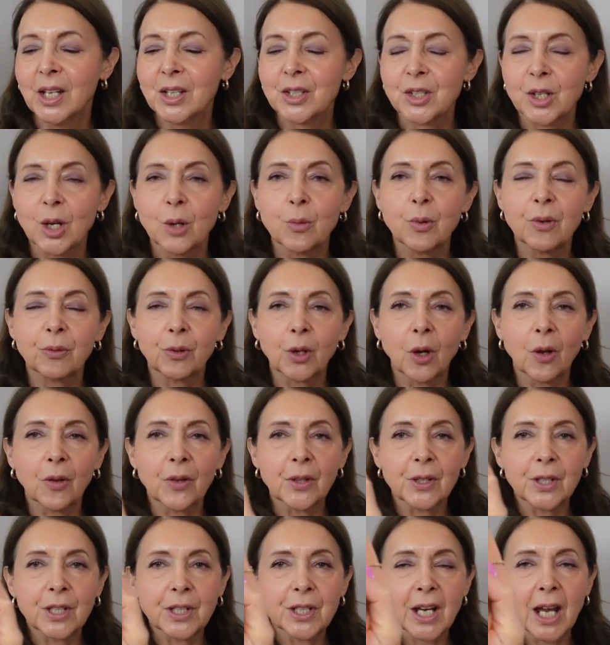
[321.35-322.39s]
So we've got
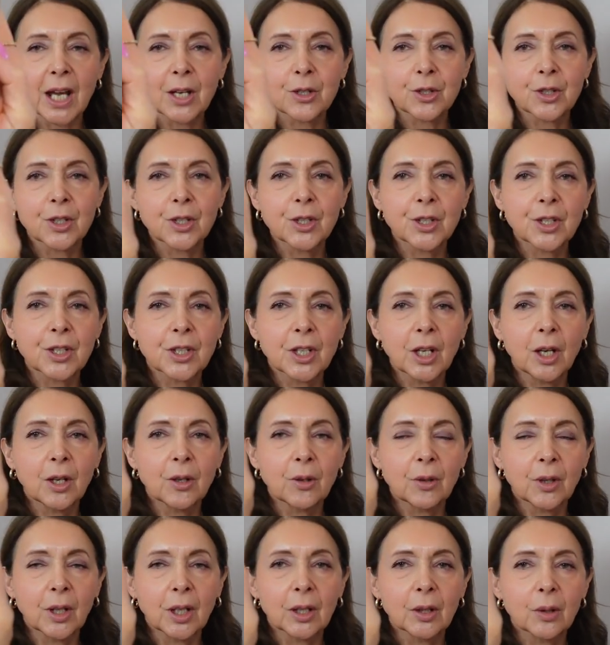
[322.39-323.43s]
the Natasha
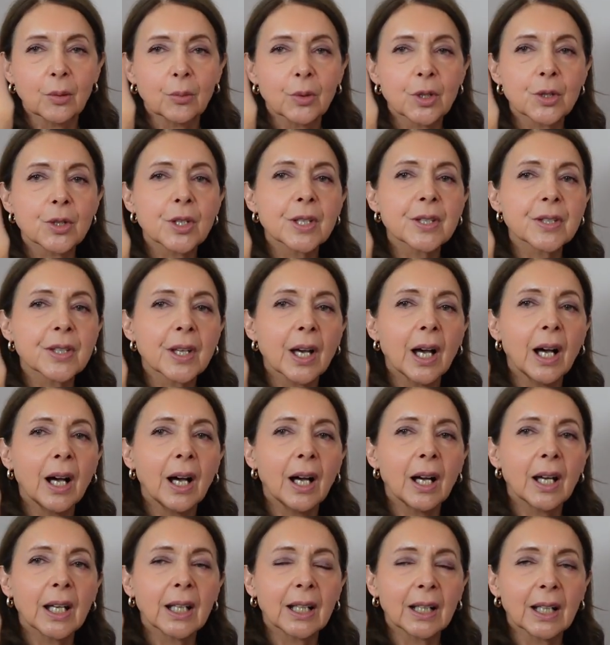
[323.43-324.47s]
Denona, which is the
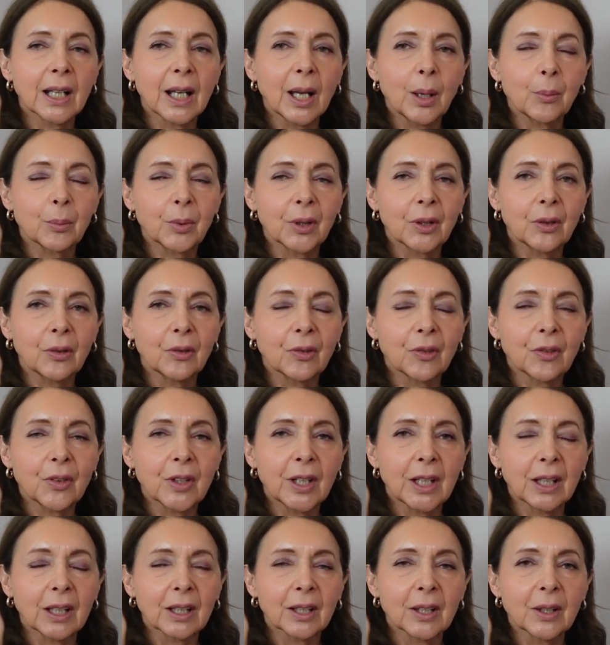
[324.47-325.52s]
Hy-Glam
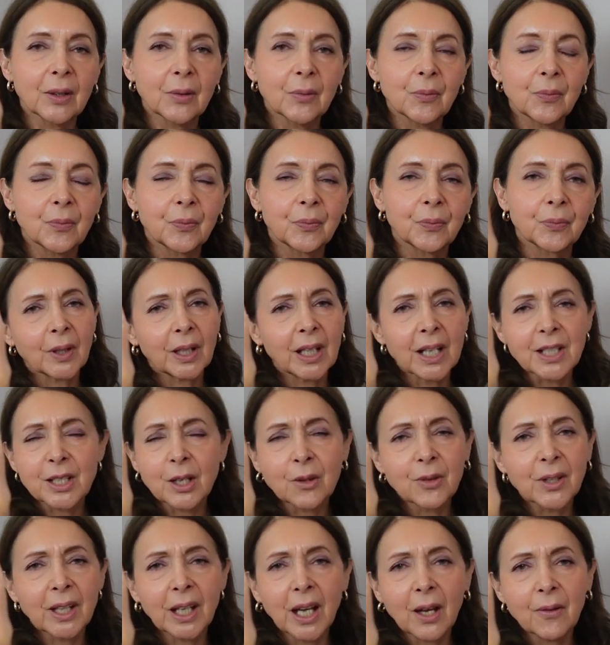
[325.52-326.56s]
Concealer. And I
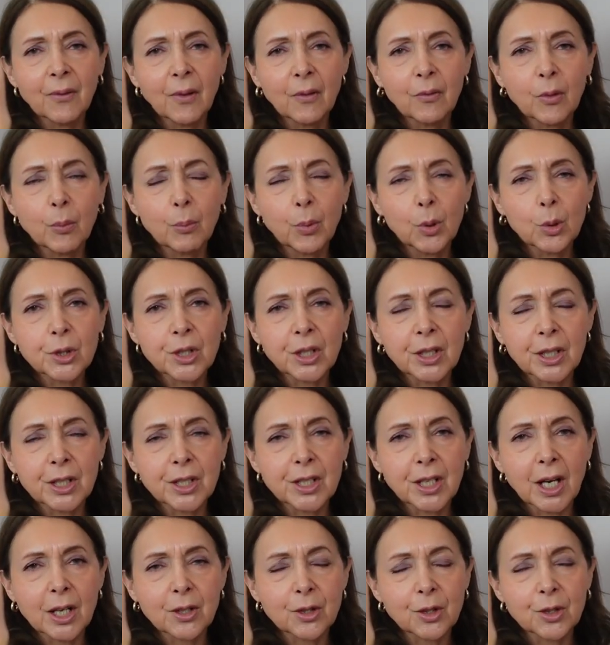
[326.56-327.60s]
don't think I've ever bought a
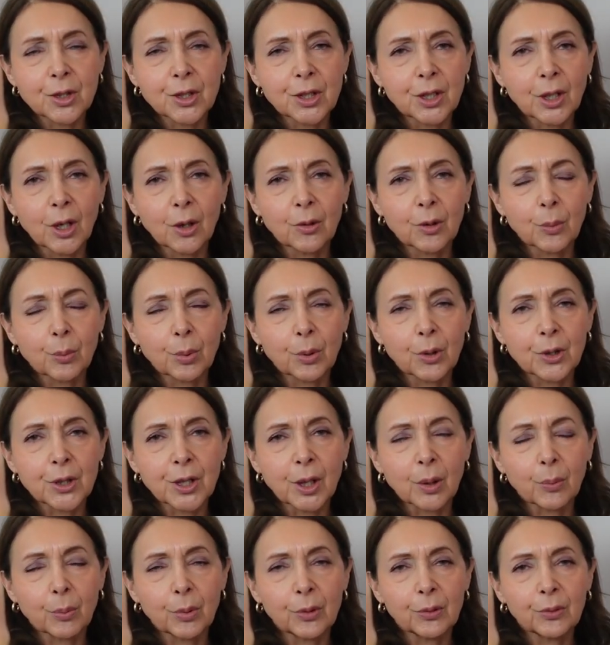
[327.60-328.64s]
Natasha Denona
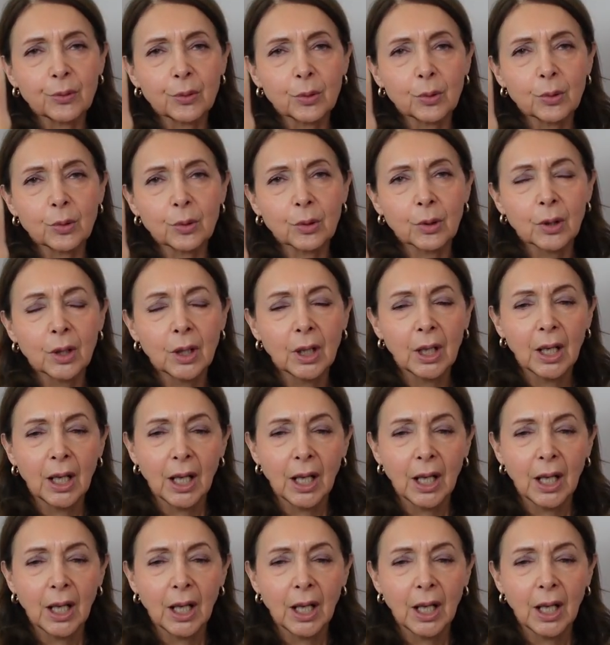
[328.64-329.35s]
product before.